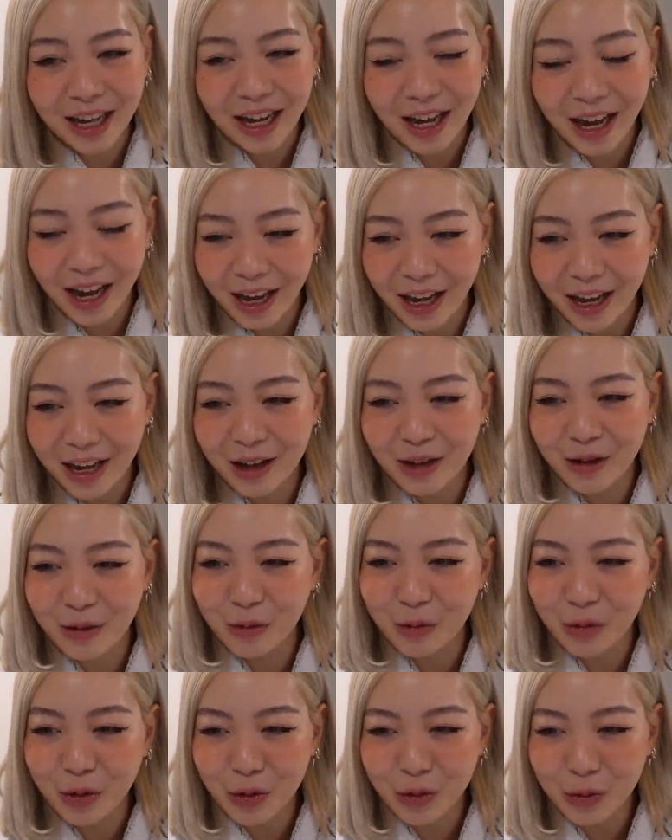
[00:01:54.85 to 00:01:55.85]
I
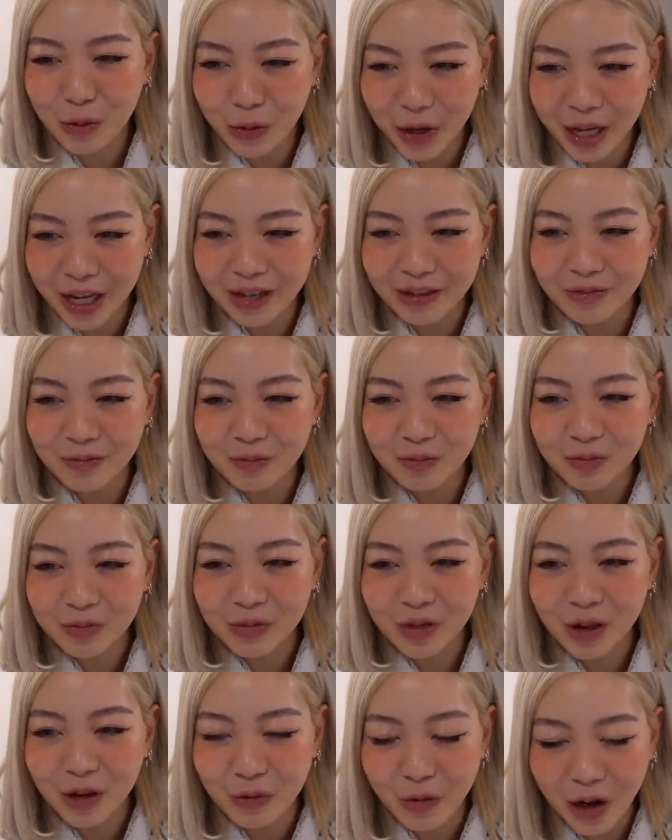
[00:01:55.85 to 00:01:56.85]
will win
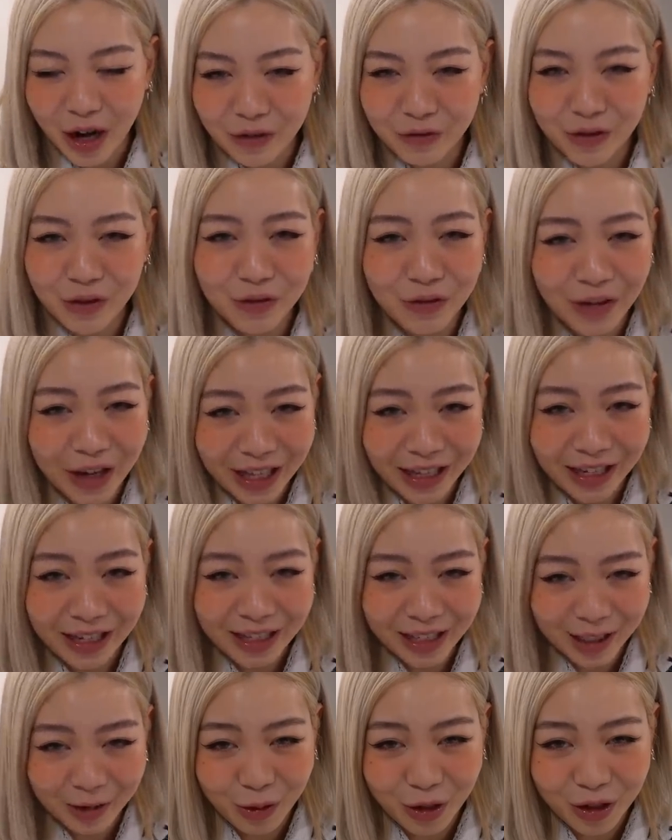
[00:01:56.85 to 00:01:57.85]
a raffle for at
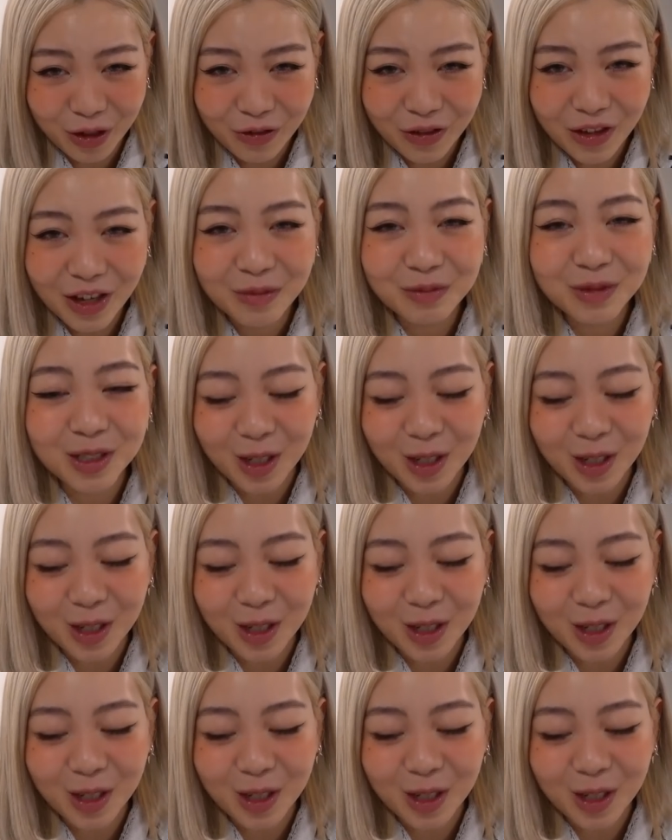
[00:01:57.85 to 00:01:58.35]
least one of them.